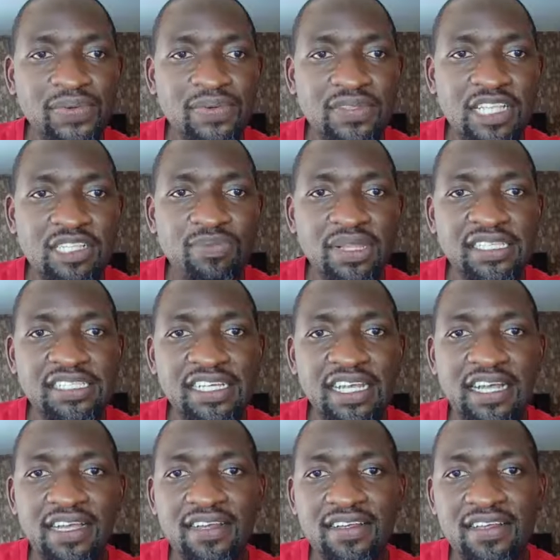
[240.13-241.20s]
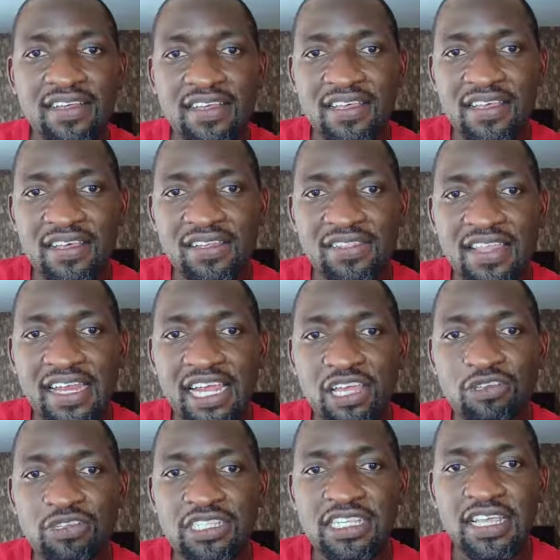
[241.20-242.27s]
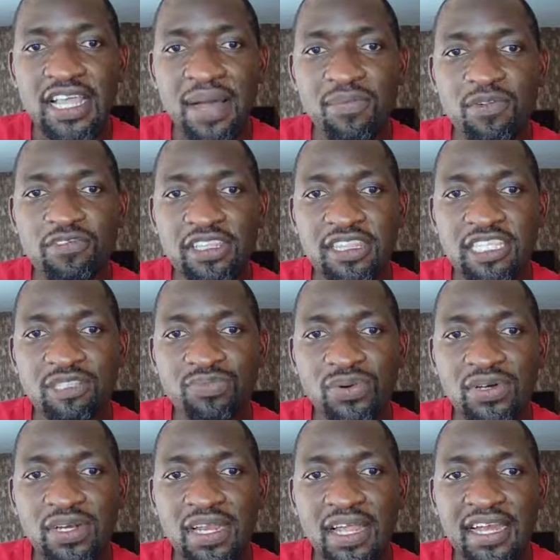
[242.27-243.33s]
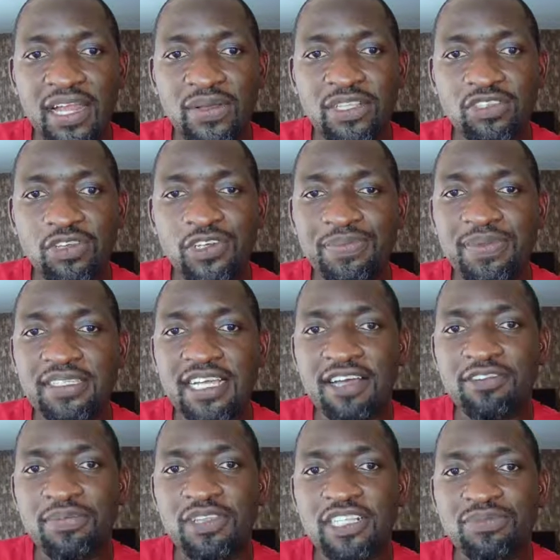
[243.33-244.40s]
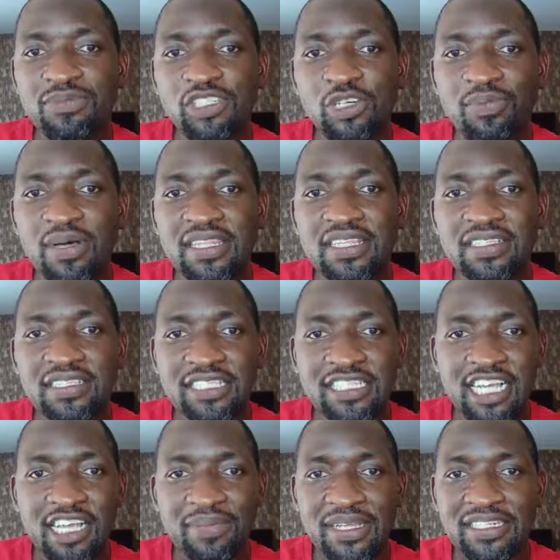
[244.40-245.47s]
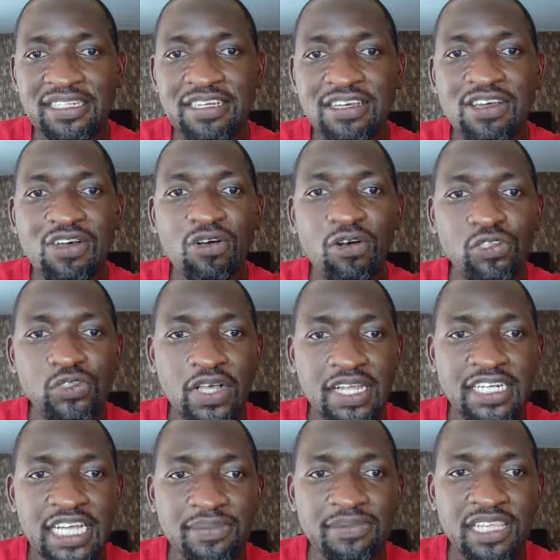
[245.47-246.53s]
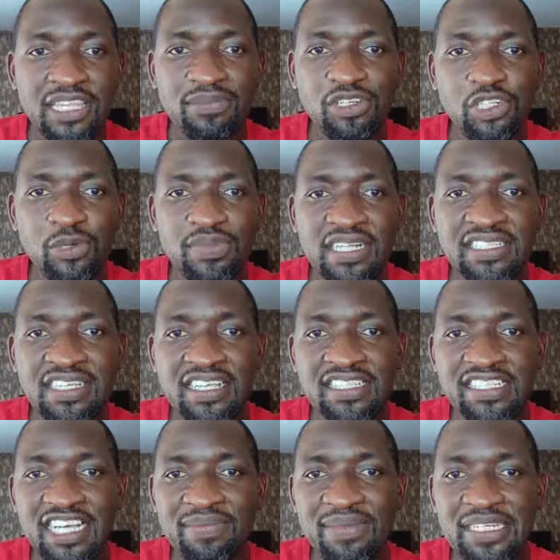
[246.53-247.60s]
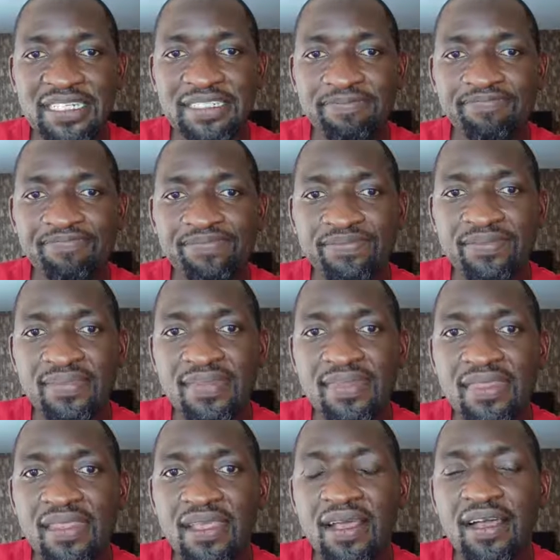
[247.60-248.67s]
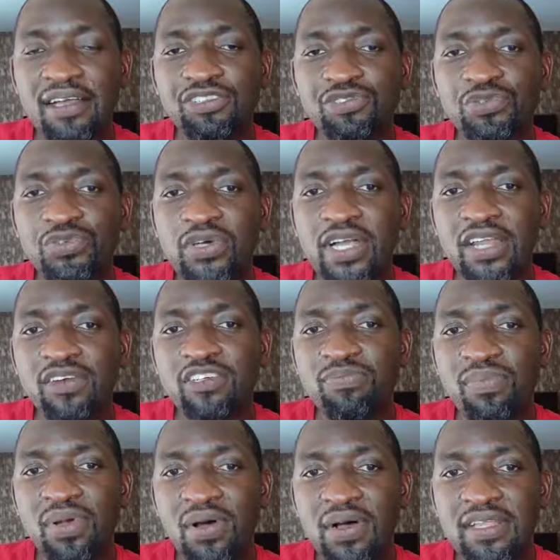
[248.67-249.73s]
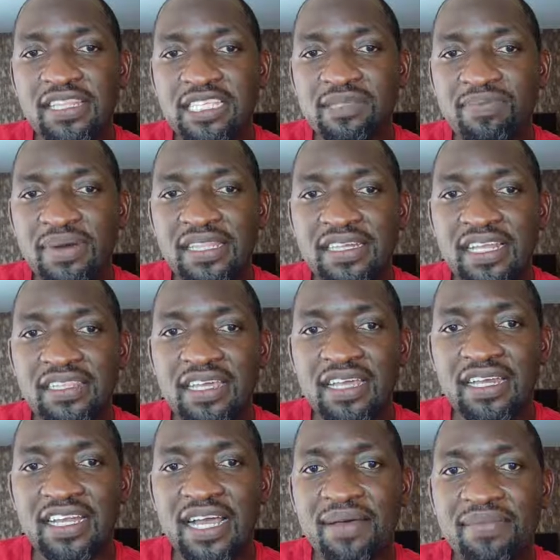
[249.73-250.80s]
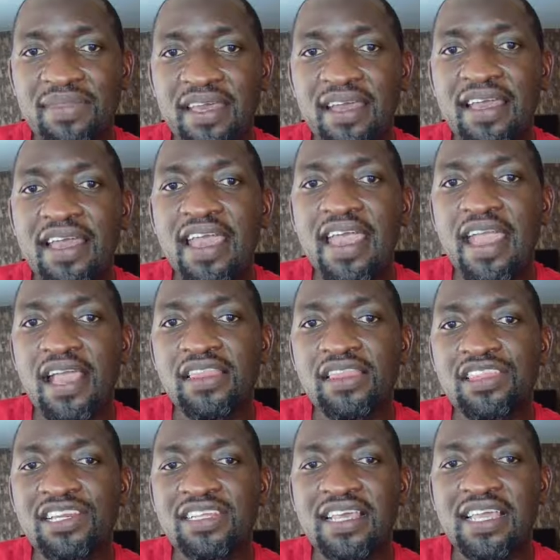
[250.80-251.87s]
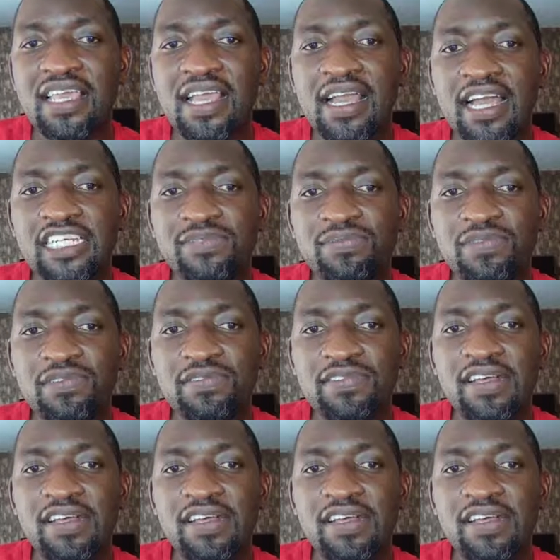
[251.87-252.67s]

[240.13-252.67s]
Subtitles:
Just play check. Then now you see I'm moving this pawn, and now it's going to be checked from this bishop. But this is checkmate because you can't capture the bishop. They're saying checkmate. Two, you cannot block this path, nothing can come there. And three, the king can't move.